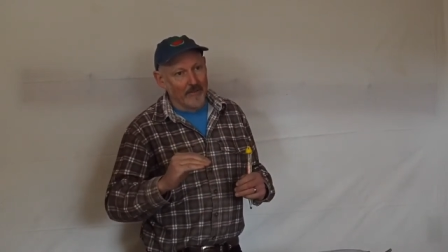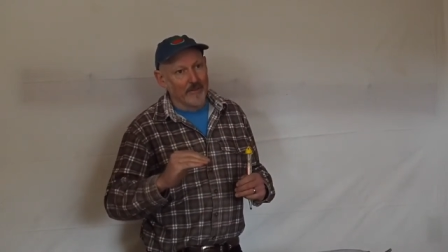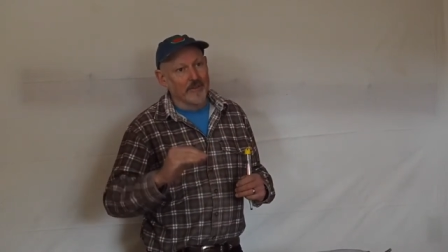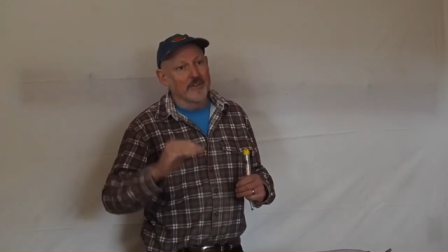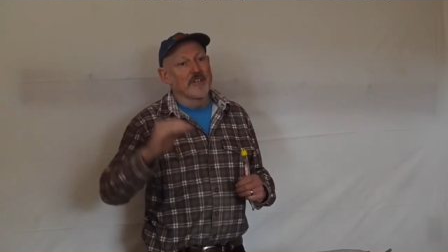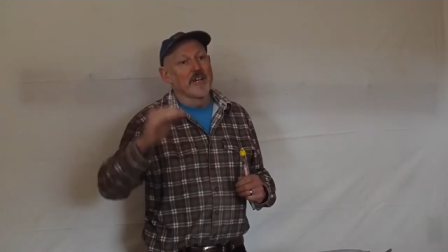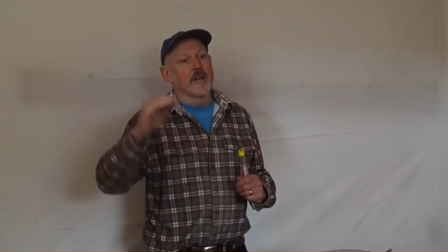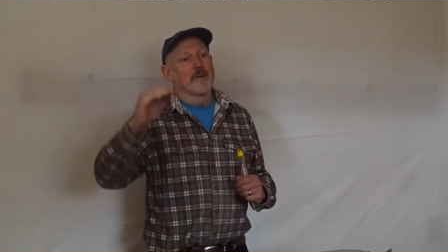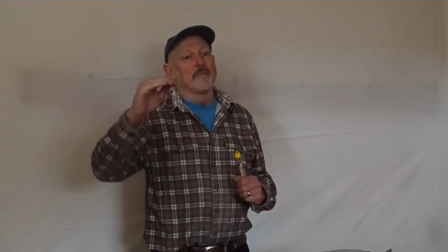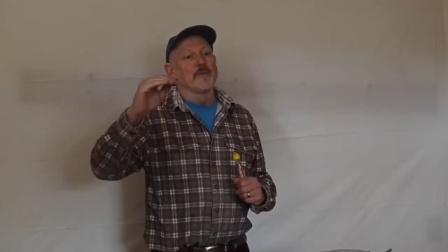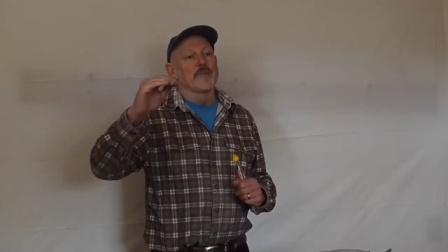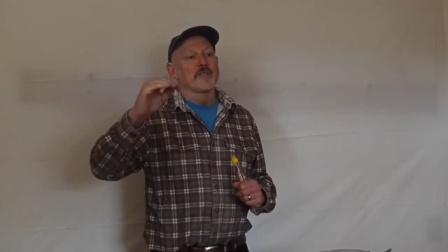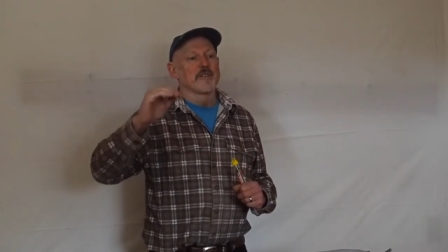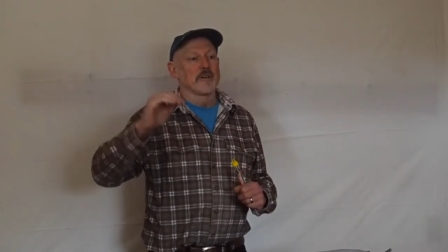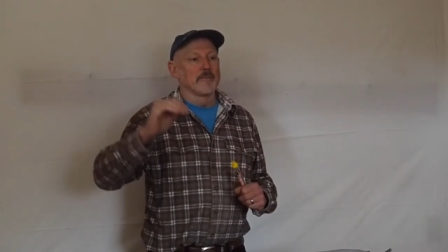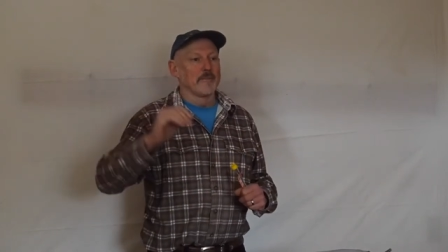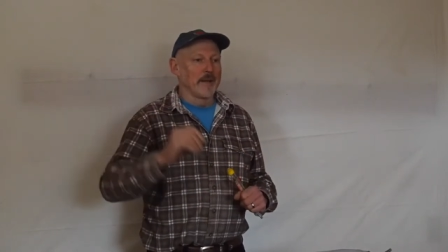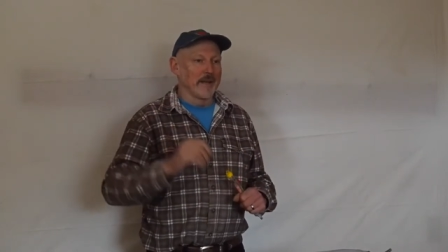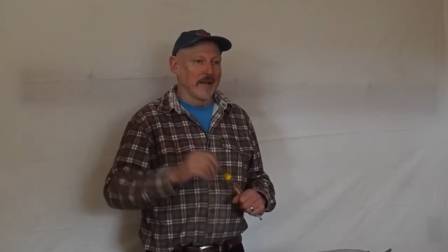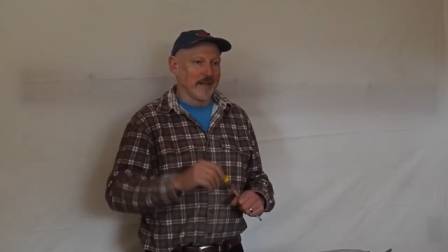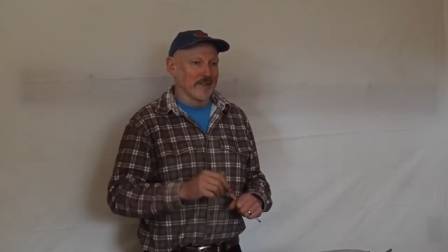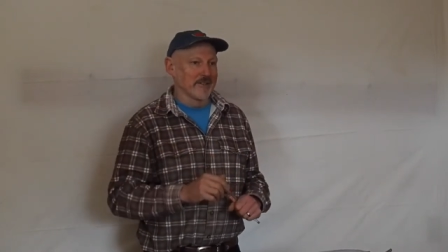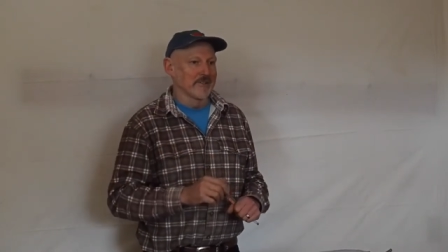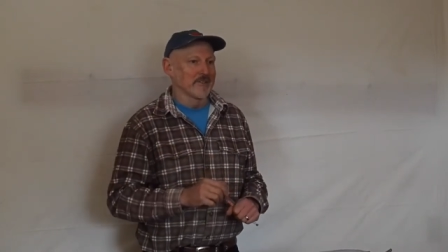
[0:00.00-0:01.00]
the temperature
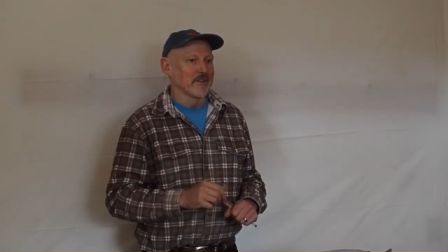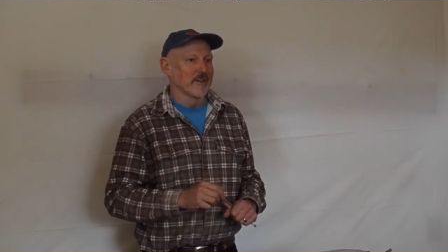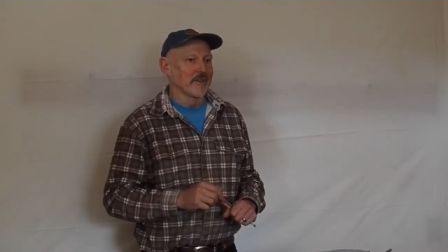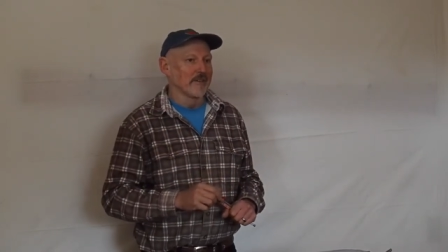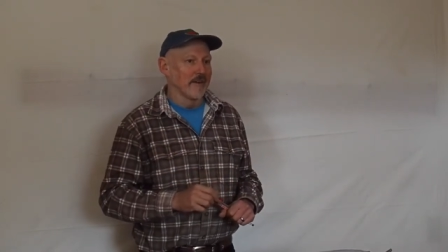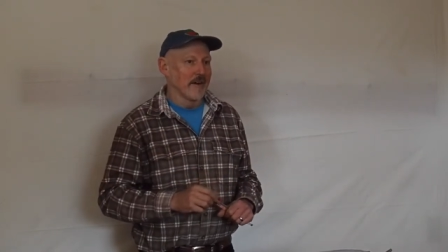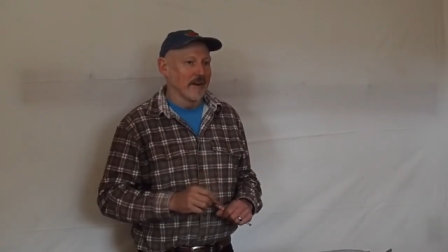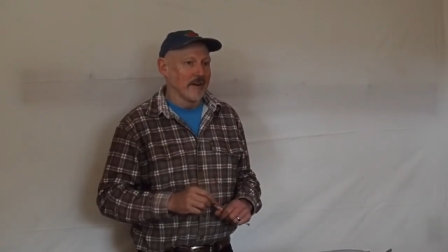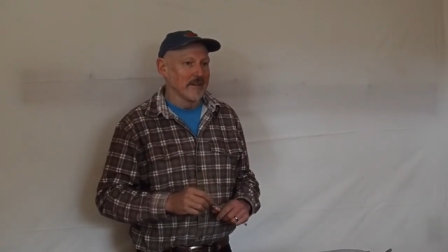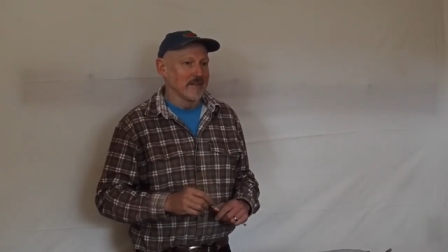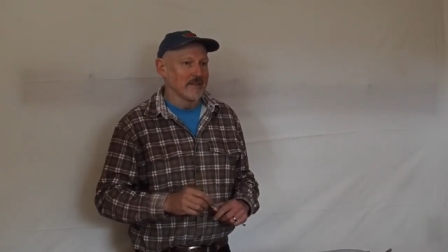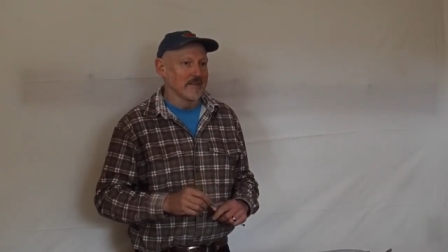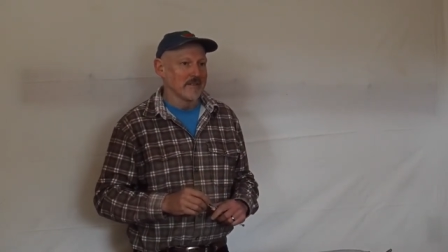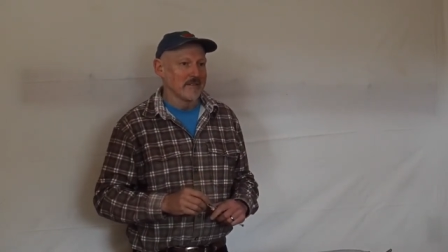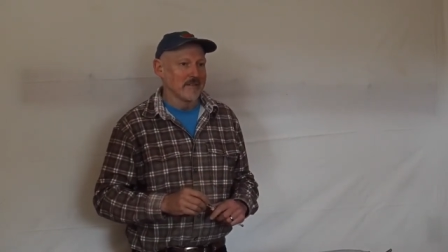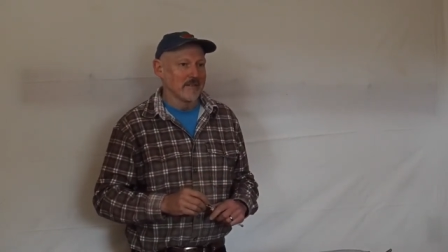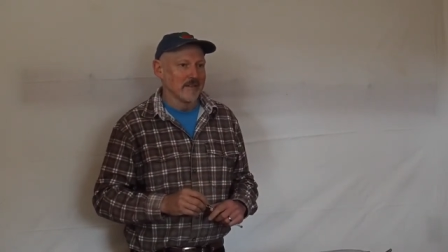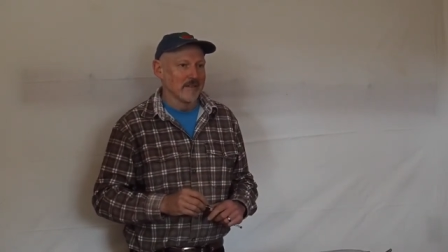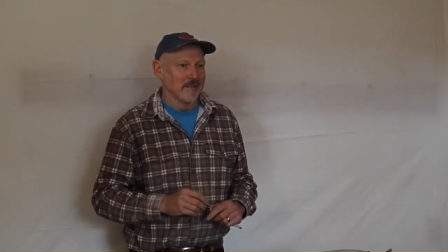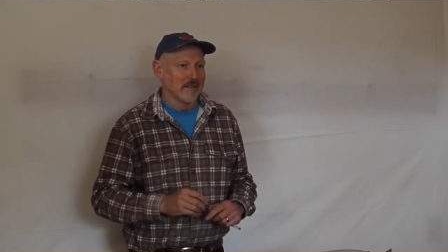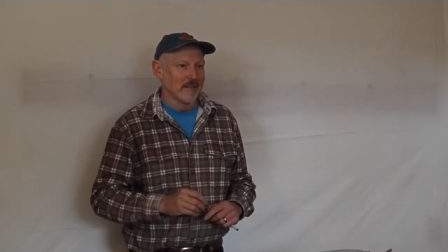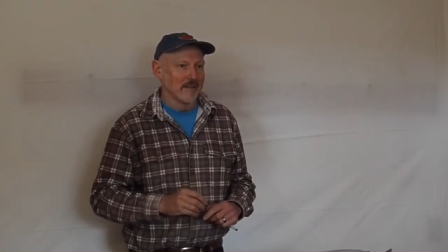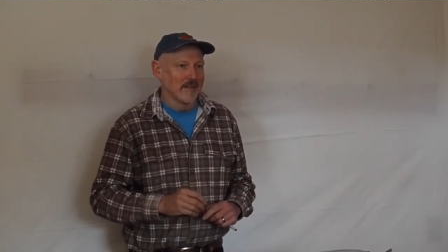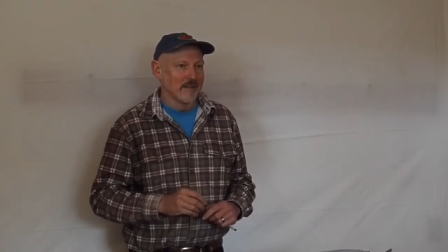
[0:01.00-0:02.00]
begins to rise.
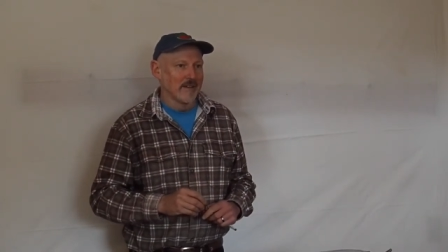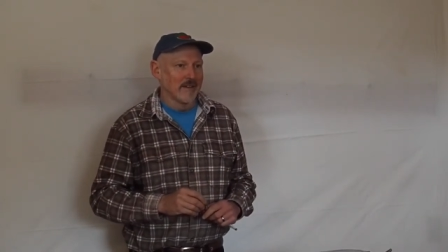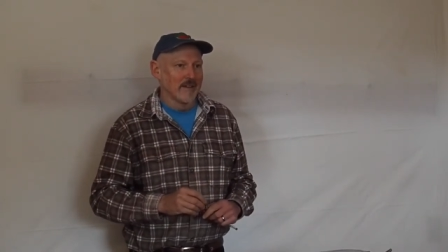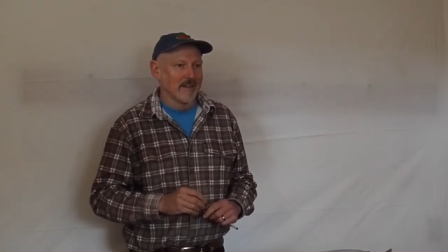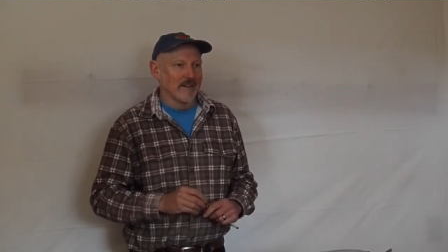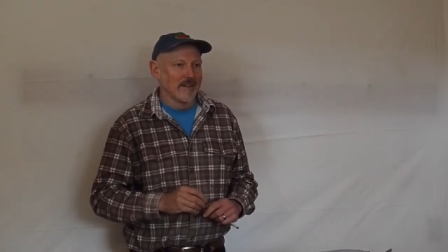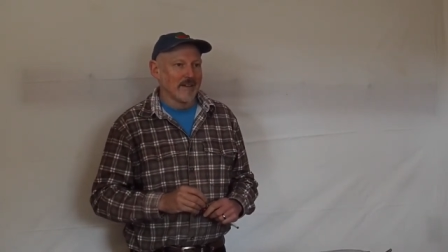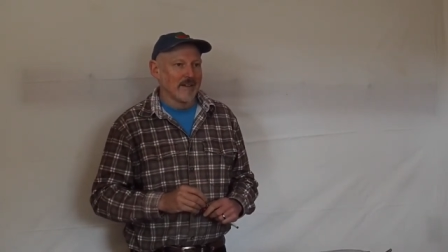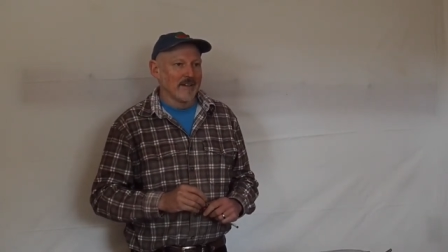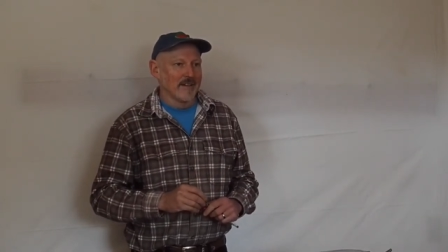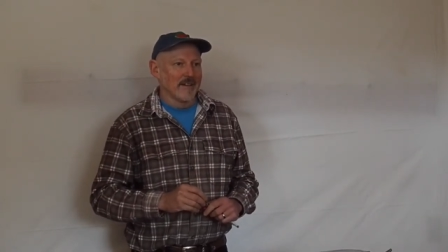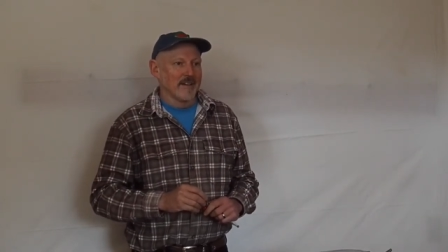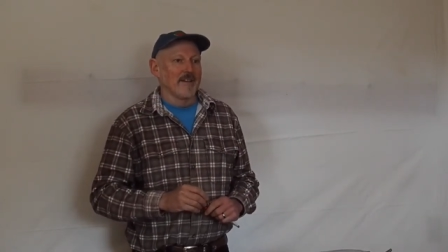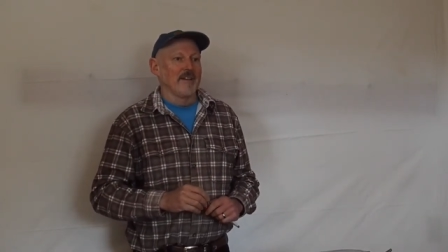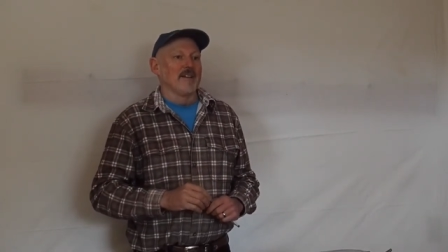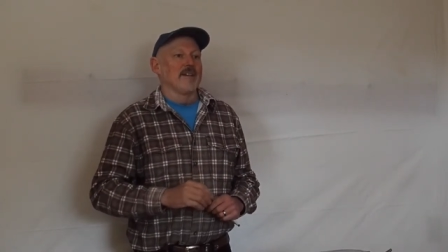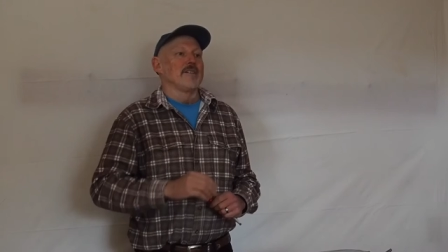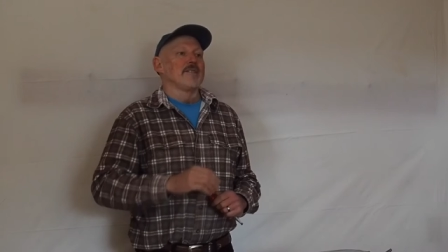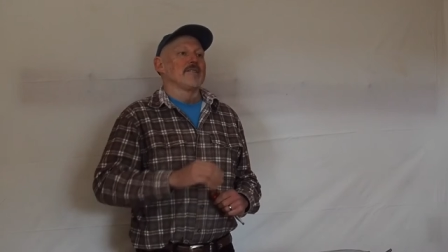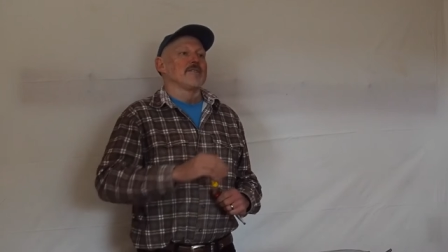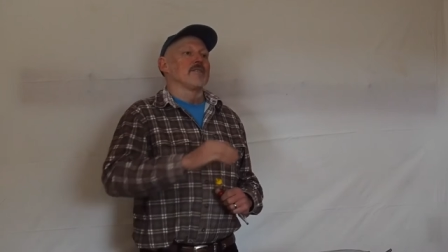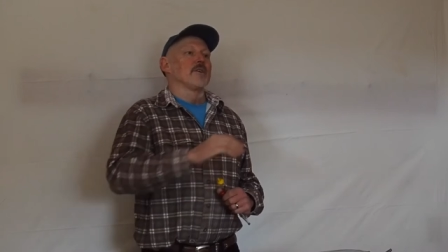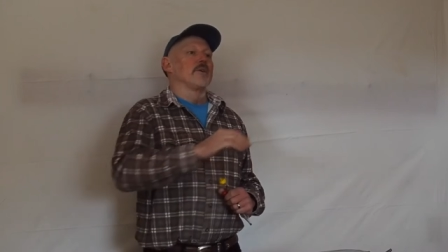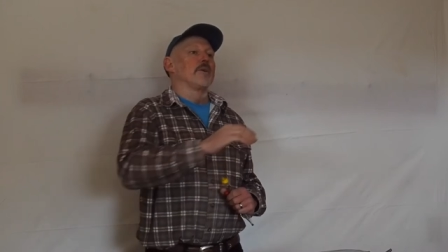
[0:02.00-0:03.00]

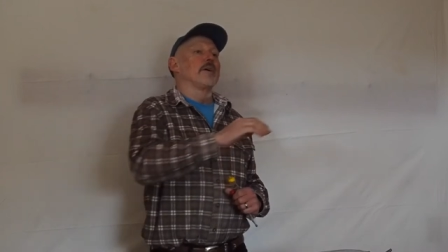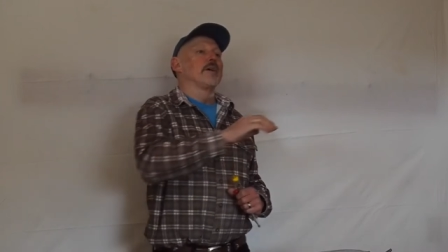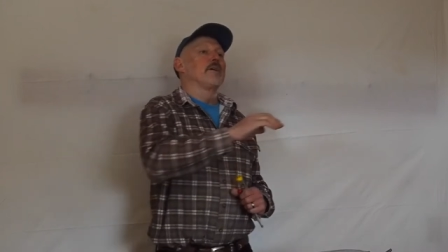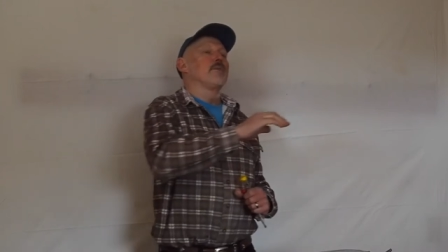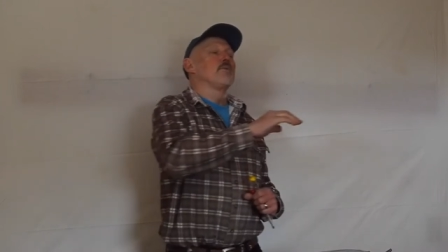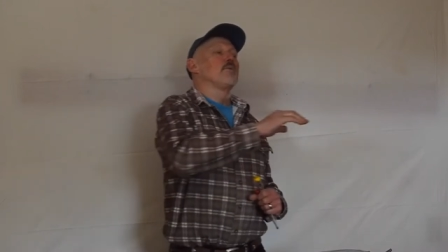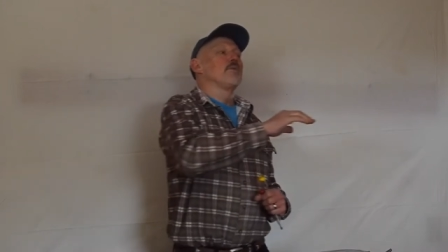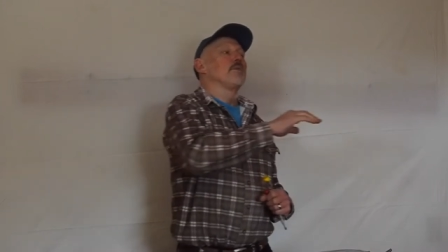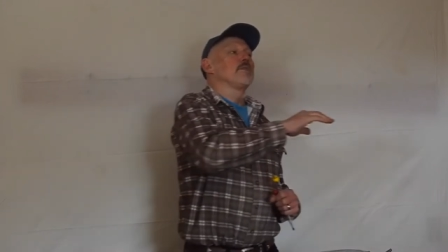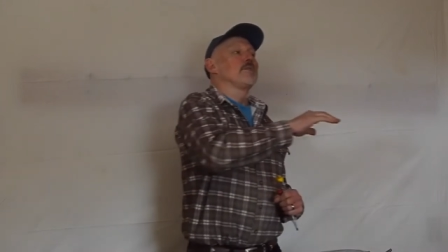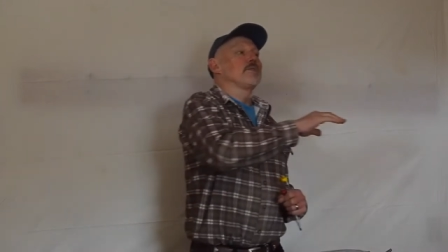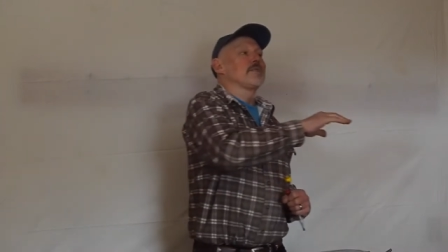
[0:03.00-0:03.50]
So it will